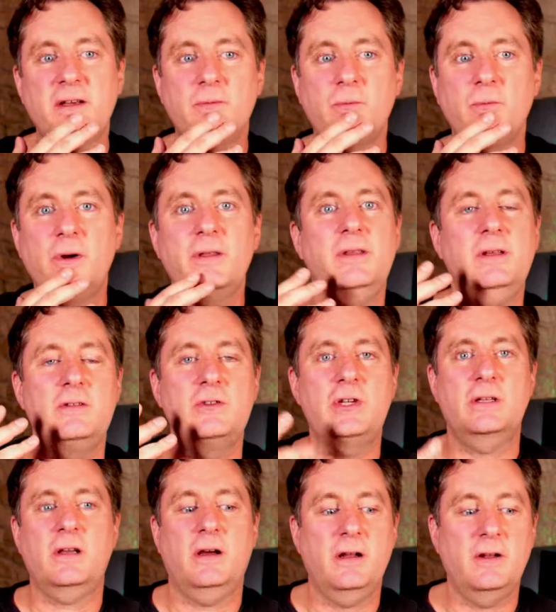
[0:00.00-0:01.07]
One thing
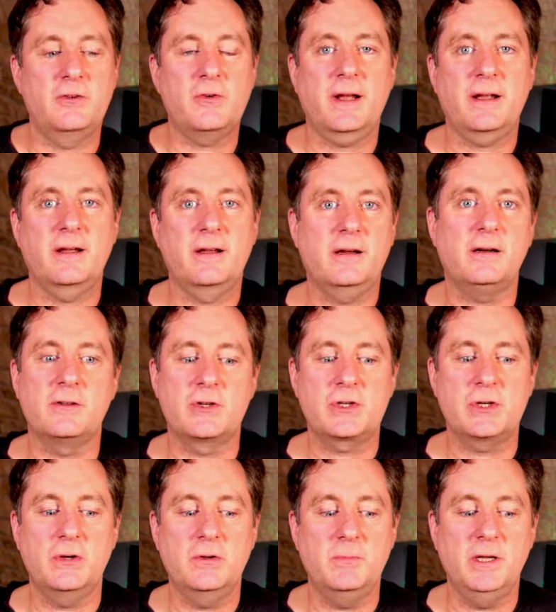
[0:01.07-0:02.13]
Gen Con and Dragon Con
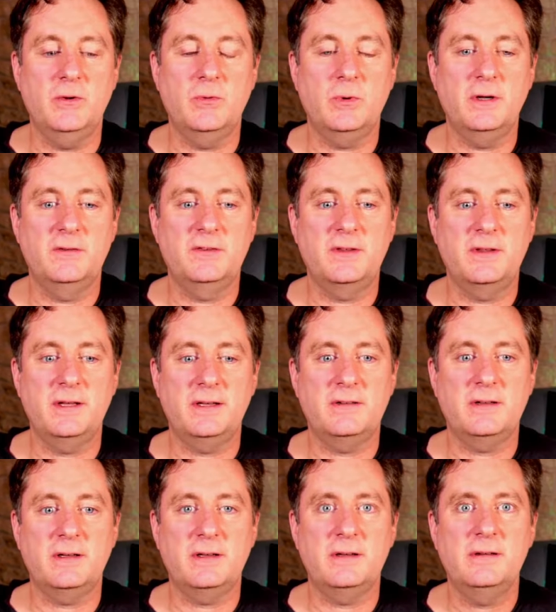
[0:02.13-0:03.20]
showed me was
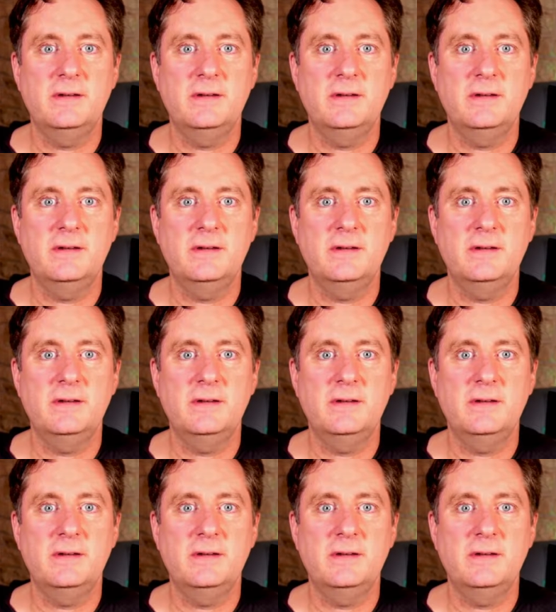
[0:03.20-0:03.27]
that